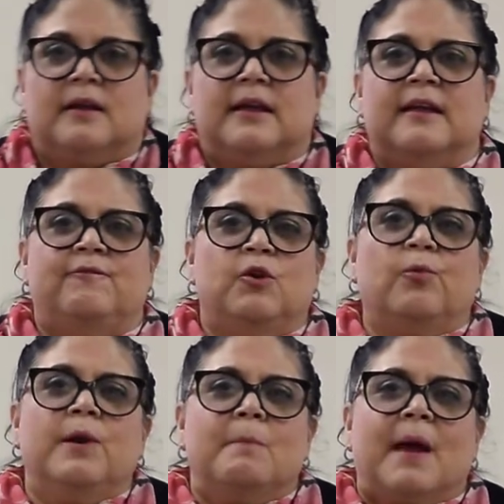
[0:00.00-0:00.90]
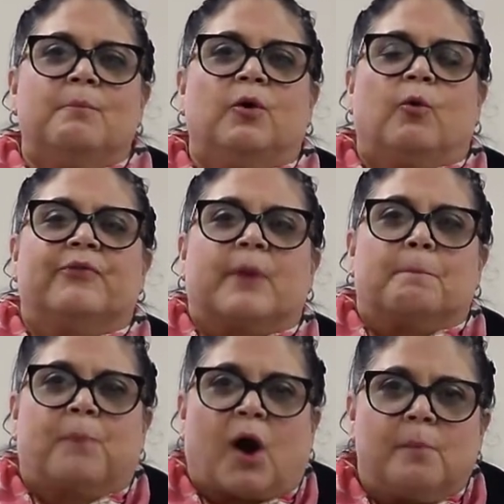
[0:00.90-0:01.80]
If you remember what the
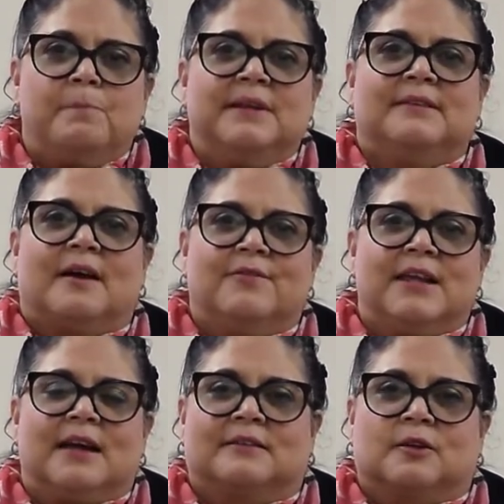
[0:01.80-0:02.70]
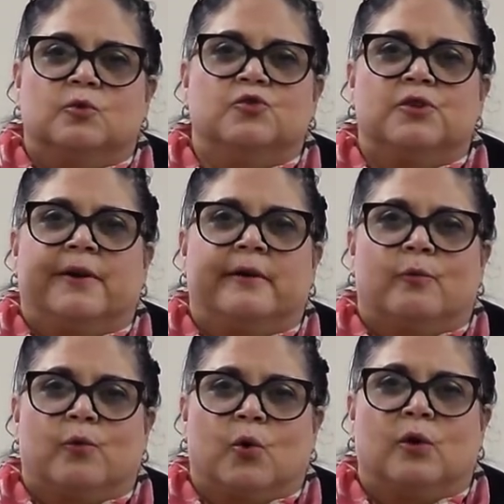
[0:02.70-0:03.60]
purpose of the exclusionary
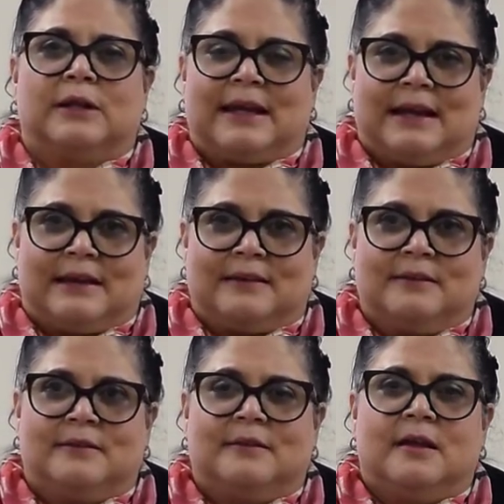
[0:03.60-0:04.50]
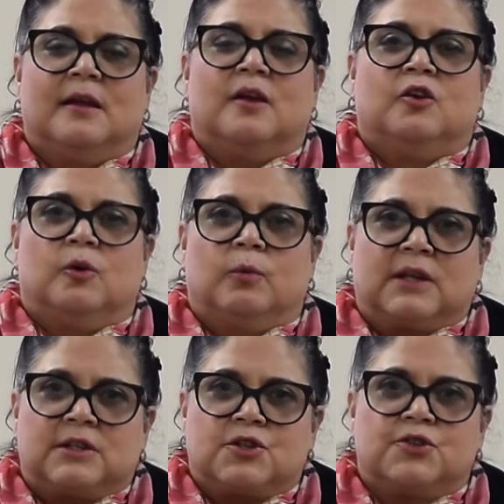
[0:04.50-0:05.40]
rule is, you will
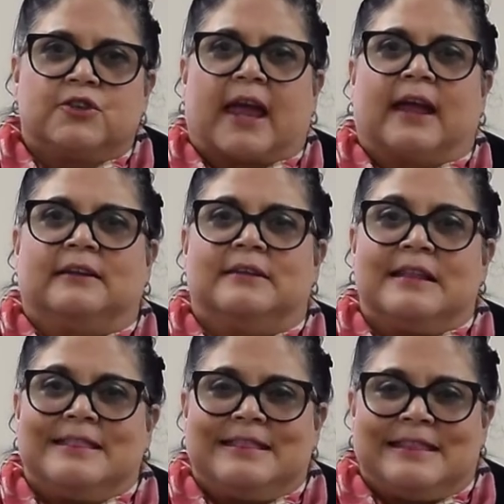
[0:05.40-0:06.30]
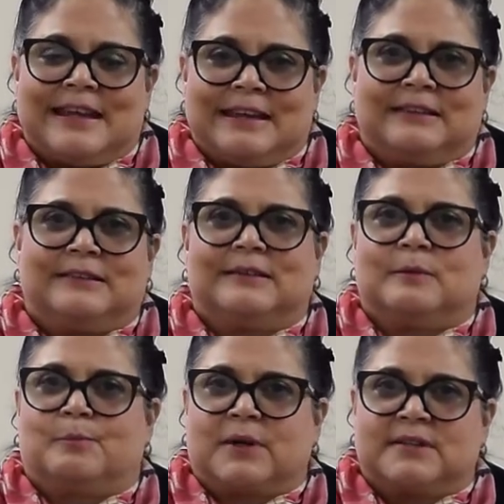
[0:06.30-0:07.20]
understand this
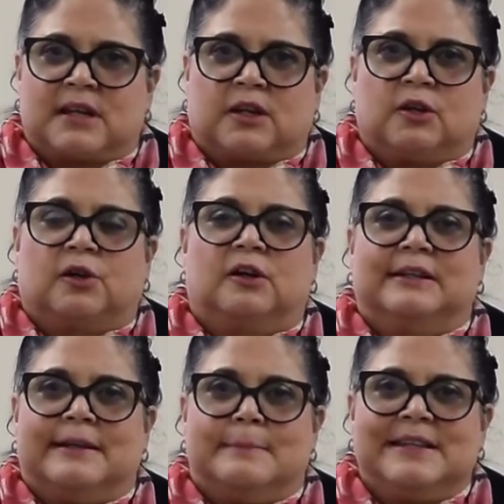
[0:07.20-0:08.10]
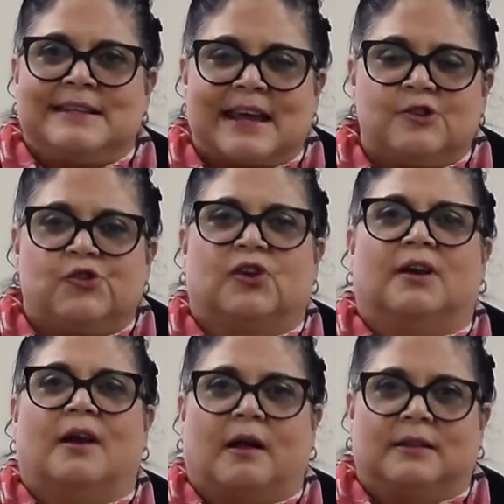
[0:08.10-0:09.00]
particular
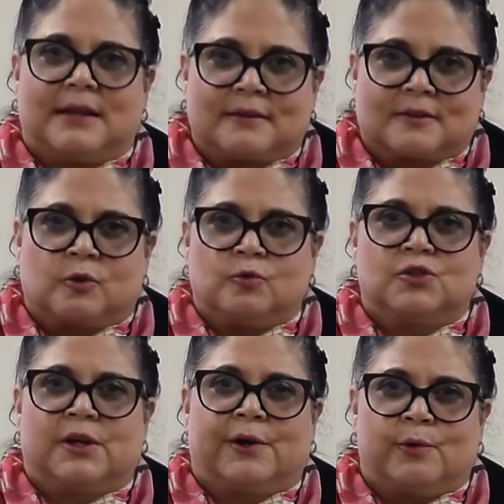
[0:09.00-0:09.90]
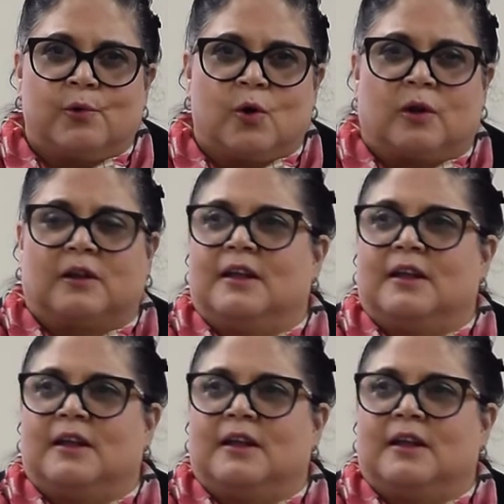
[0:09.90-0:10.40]
limitation on the exclusionary rule.